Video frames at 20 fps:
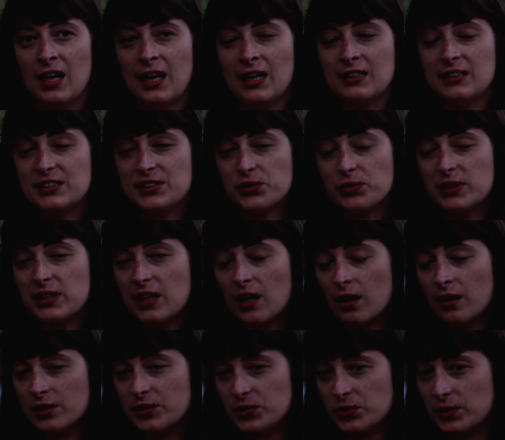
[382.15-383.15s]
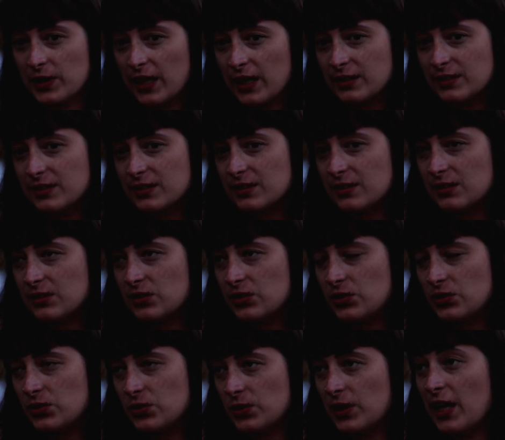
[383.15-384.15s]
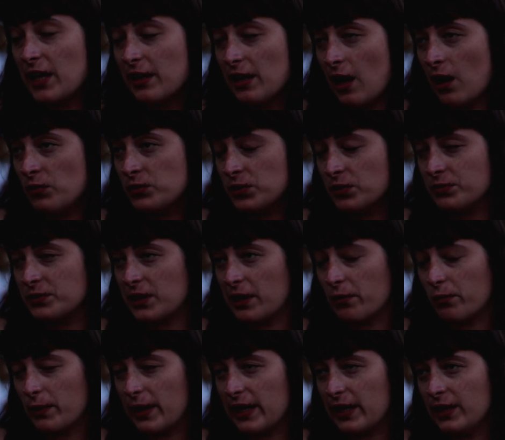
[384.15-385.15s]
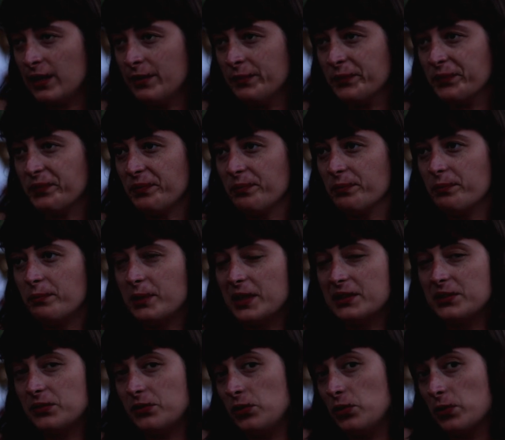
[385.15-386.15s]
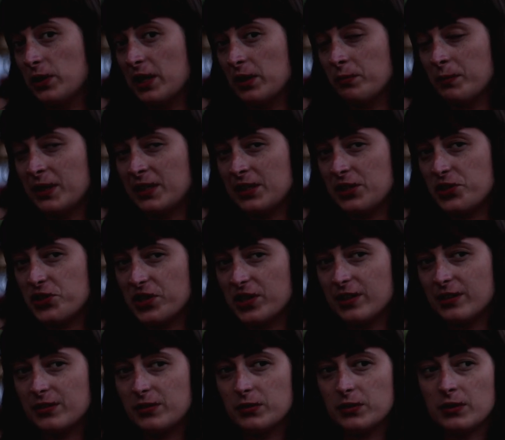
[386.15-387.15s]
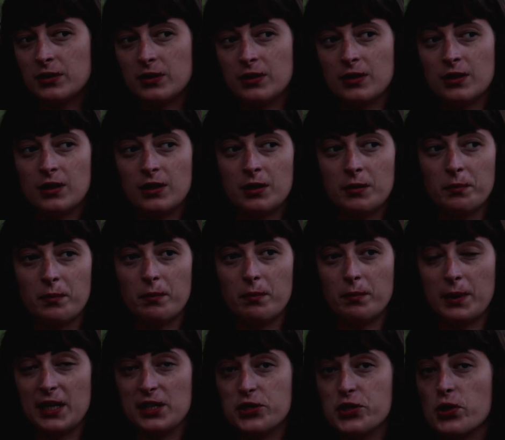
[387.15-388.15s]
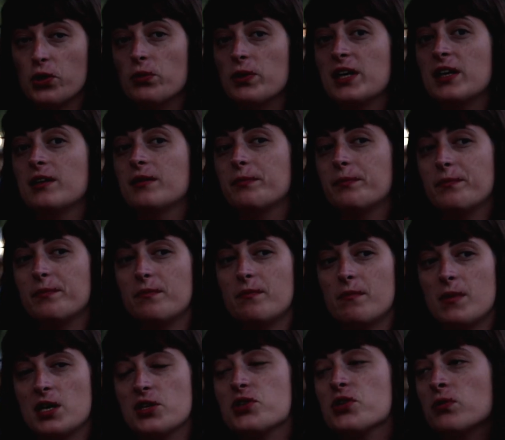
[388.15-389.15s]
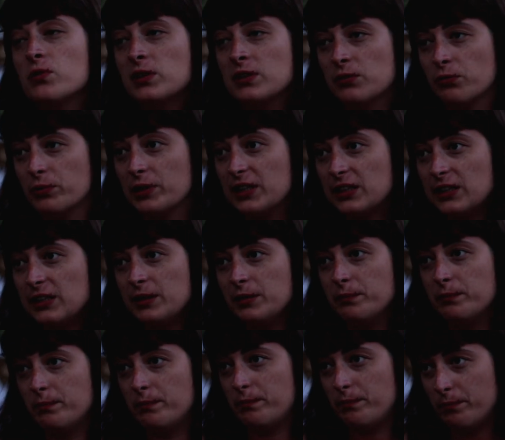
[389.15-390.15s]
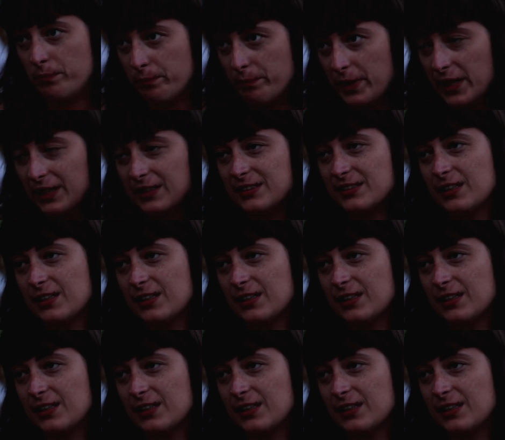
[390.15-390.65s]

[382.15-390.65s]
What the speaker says: it's really hard to get out of their way, but you can manage it by showing really big